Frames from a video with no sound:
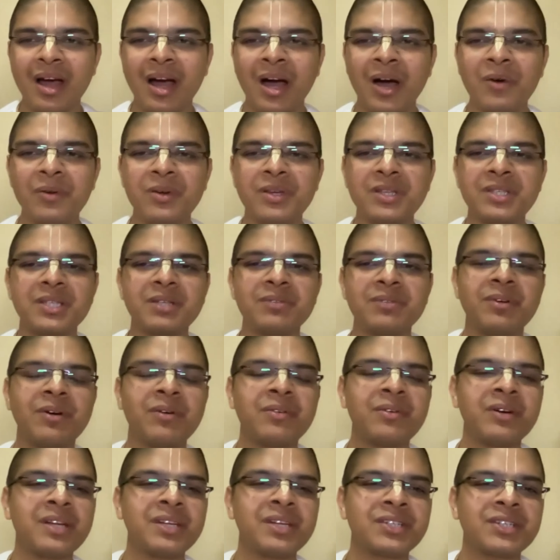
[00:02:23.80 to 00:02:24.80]
How is the
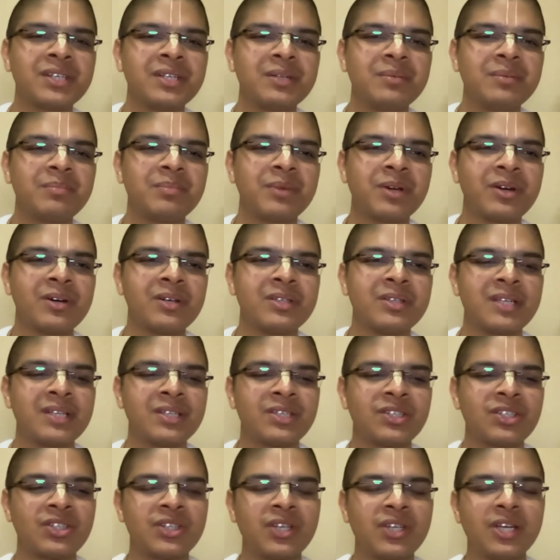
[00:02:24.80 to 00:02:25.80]
foundation? Because
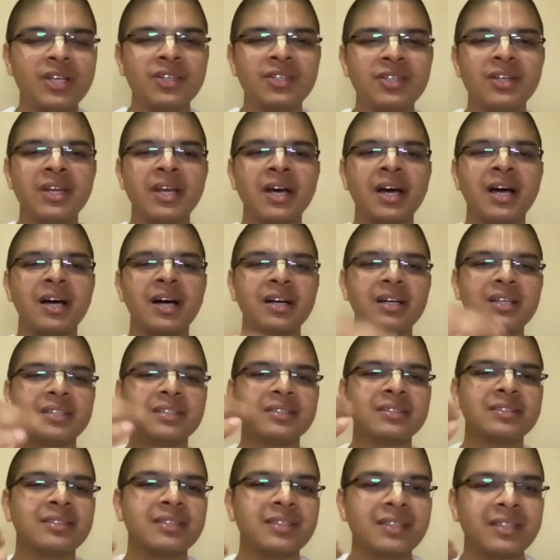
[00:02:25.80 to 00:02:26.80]
as Sheshanag,
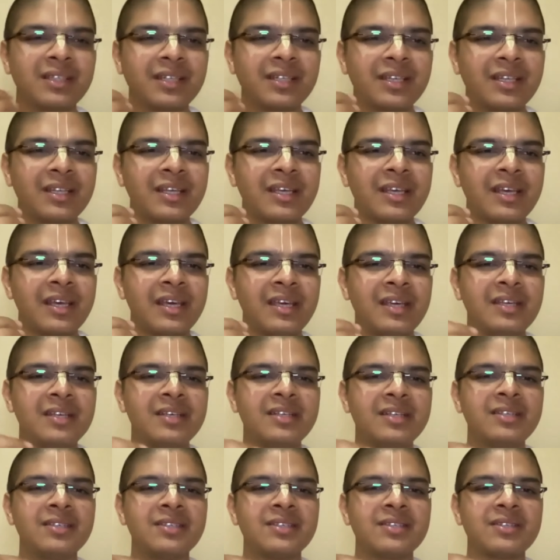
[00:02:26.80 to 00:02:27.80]

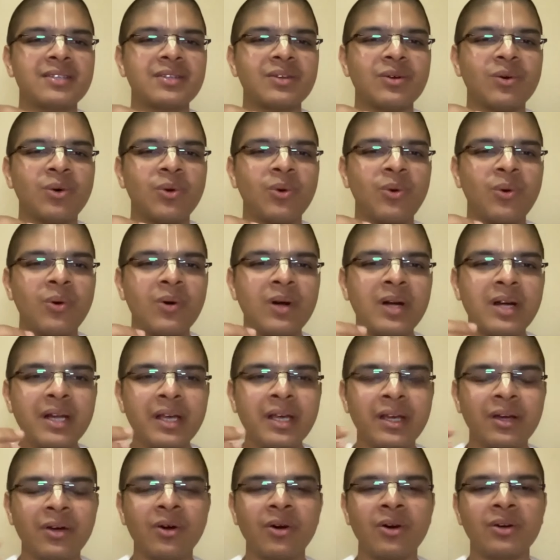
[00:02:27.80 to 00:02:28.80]
he is
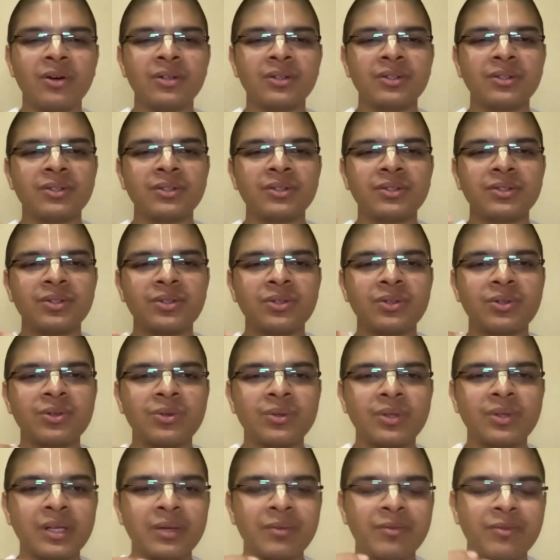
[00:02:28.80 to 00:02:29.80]
holding on
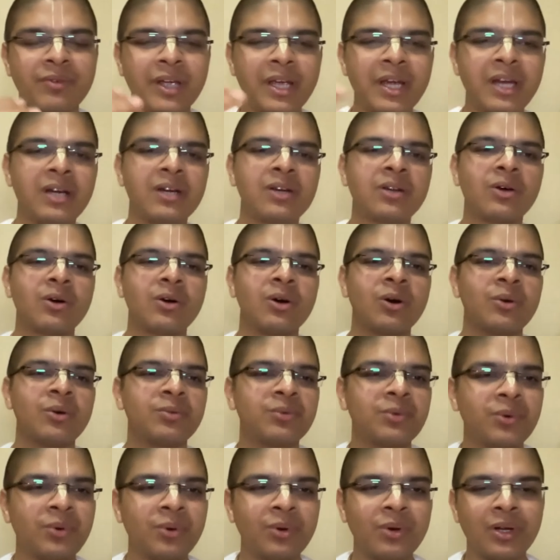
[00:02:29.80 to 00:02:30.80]
to the weight of
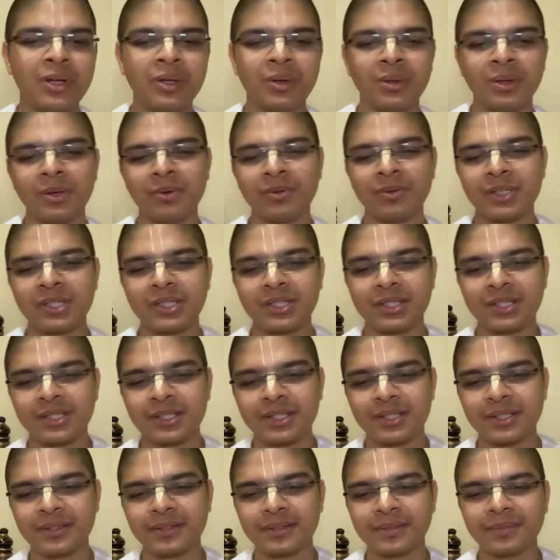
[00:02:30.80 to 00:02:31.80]
whole
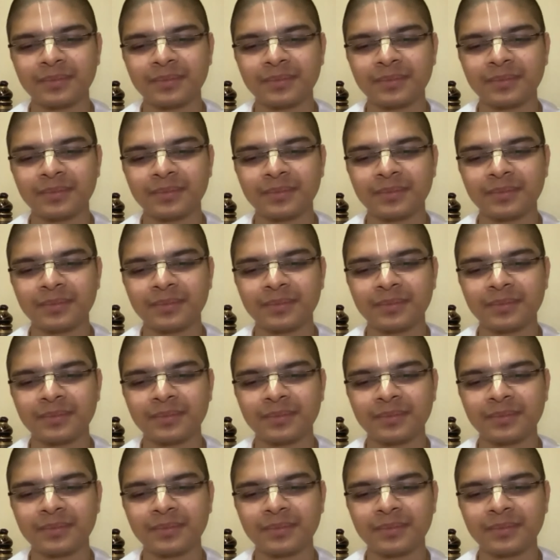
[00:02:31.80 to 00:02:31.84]
universe.